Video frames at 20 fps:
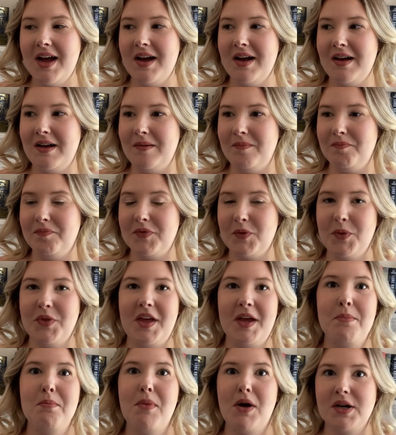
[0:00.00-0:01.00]
um, with
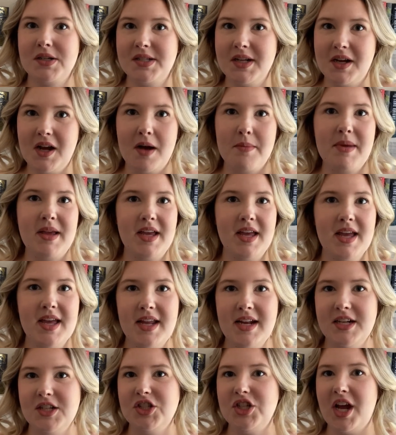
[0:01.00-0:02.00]
like Marta coming
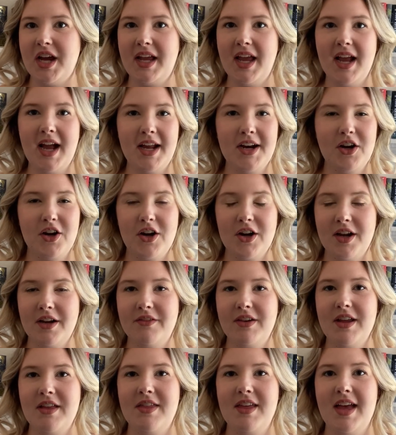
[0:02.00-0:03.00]
in and checking on her and
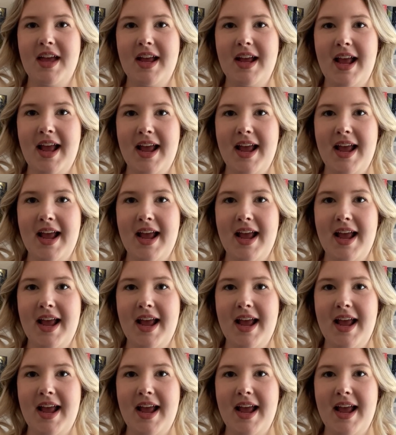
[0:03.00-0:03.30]
everything.